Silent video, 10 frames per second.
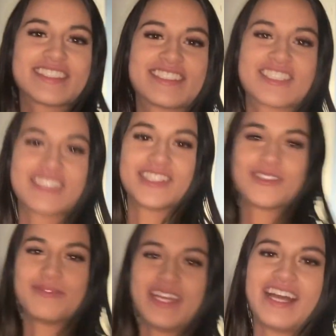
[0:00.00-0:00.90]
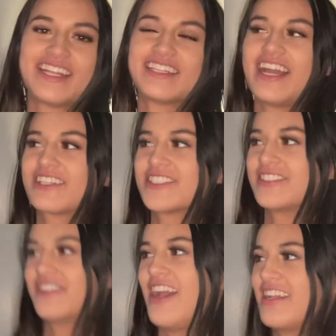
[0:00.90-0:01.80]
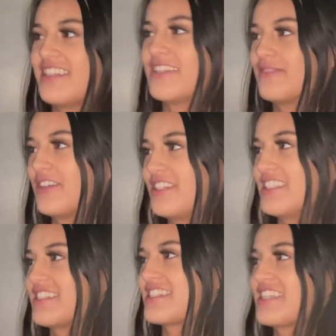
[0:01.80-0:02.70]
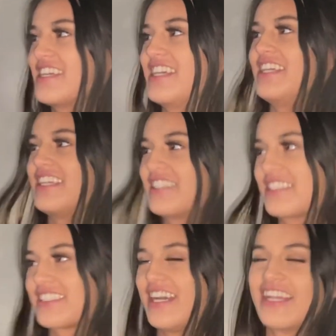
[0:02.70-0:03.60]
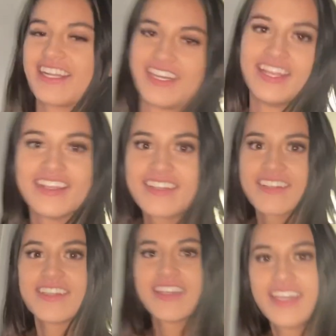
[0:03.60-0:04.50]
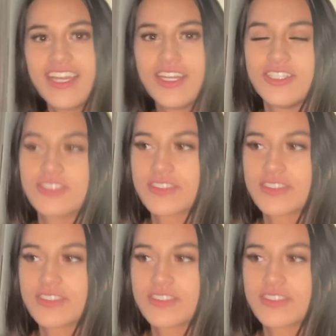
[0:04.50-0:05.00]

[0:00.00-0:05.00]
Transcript: just a little bit. I didn't actually try to let him notice. He got just kind of did. And he's just